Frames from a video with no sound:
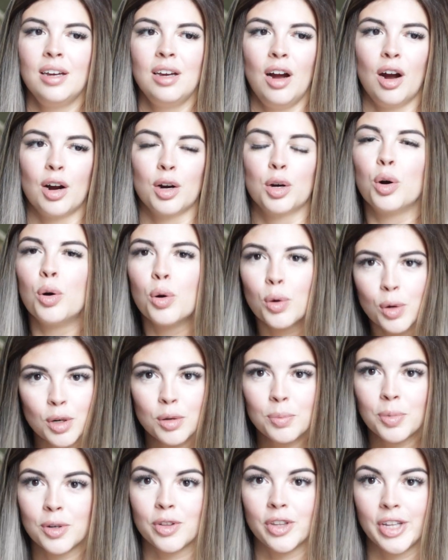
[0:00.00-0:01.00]
are
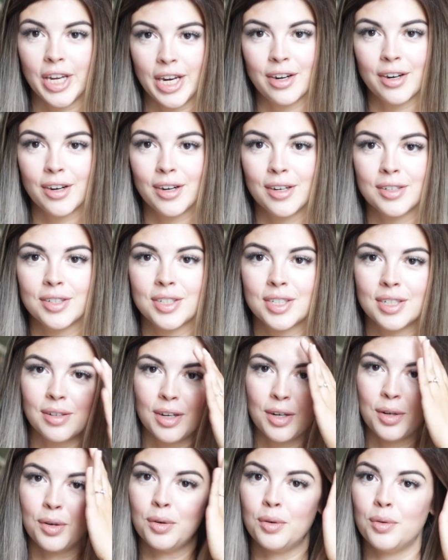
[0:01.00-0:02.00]
horrible leaders
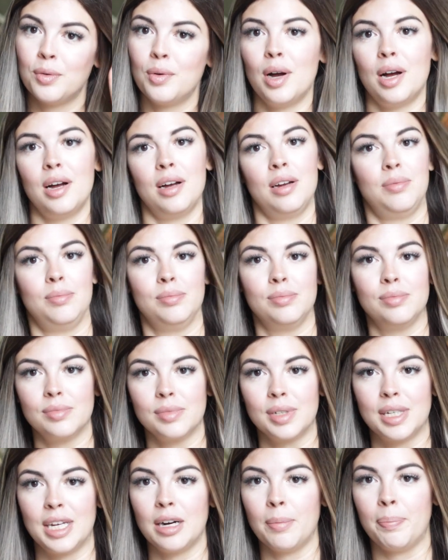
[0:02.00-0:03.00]
who
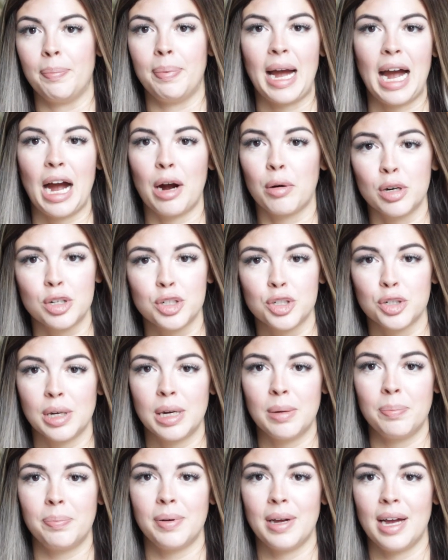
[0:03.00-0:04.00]
get a power
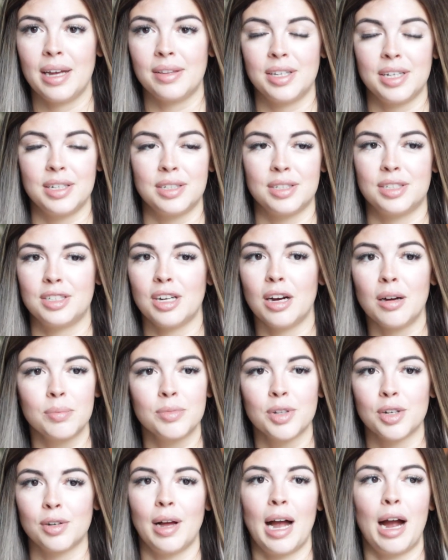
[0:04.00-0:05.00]
trip at these dumb
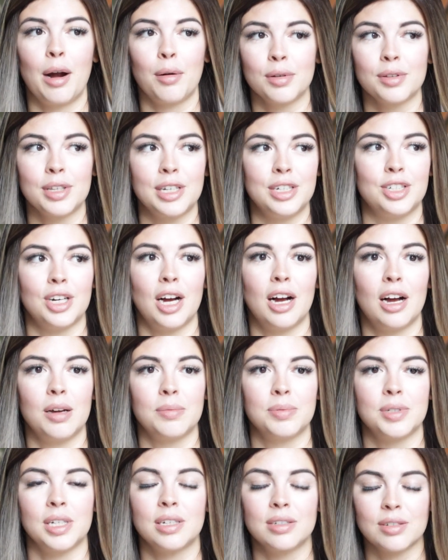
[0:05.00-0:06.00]
little hourly
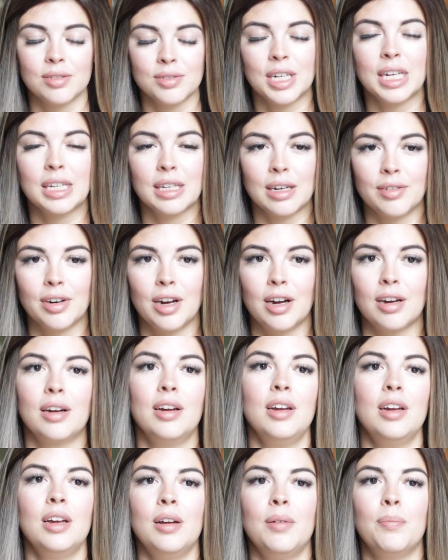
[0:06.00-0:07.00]
jobs, like don't take that wrong,
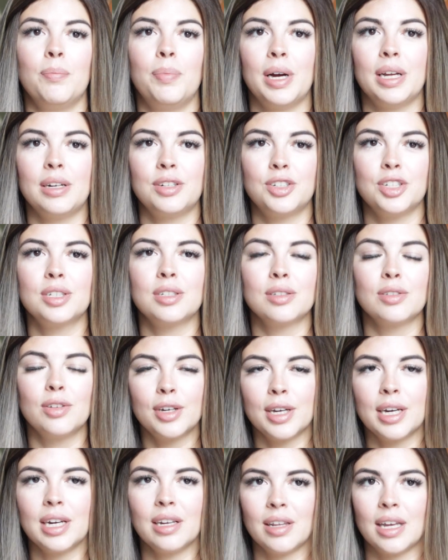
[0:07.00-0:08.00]
but just
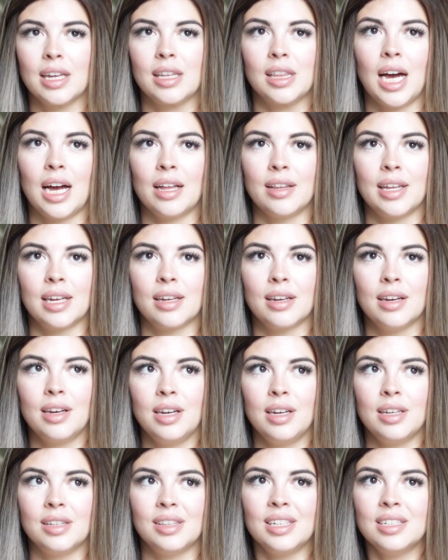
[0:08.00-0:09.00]
look at it like that. Like
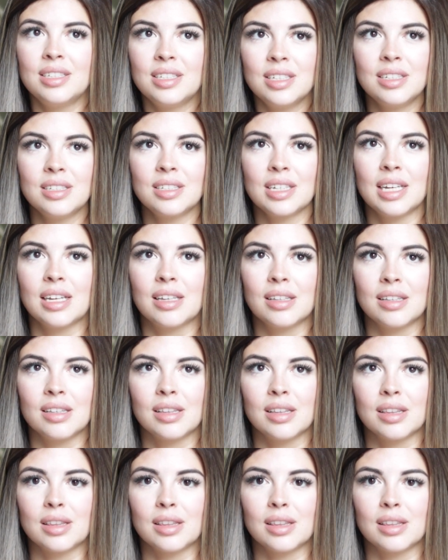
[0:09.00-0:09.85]
this is like